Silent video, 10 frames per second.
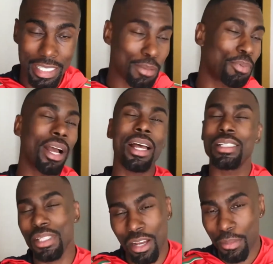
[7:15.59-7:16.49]
It's not a
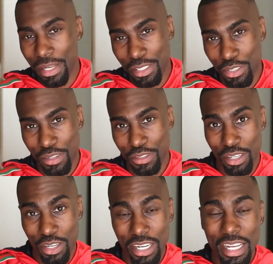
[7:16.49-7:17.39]
surprise that we talk about
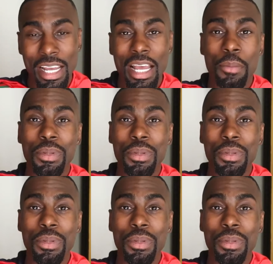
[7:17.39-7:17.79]
issues of gender,